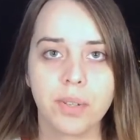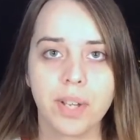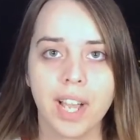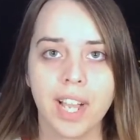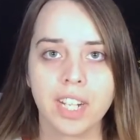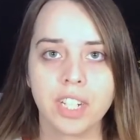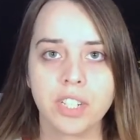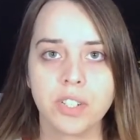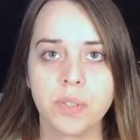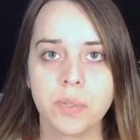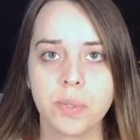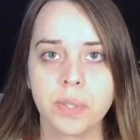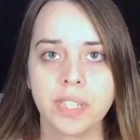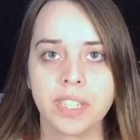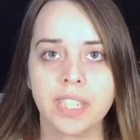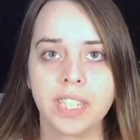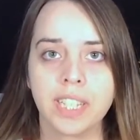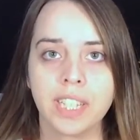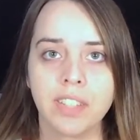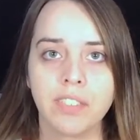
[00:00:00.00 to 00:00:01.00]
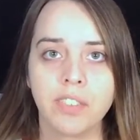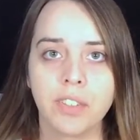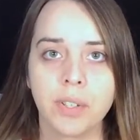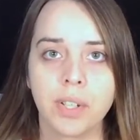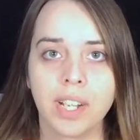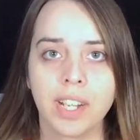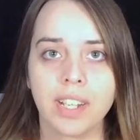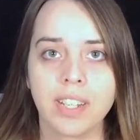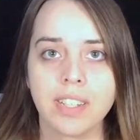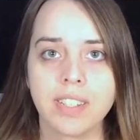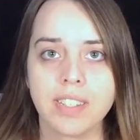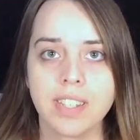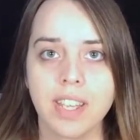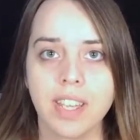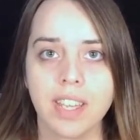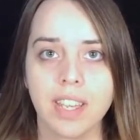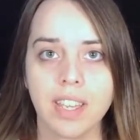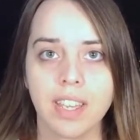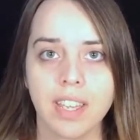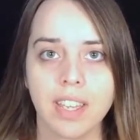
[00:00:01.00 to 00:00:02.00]
actually give you guys
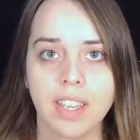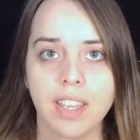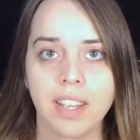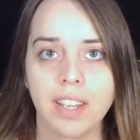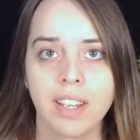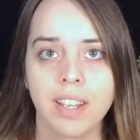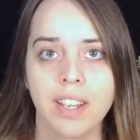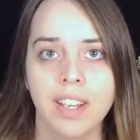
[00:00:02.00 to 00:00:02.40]
a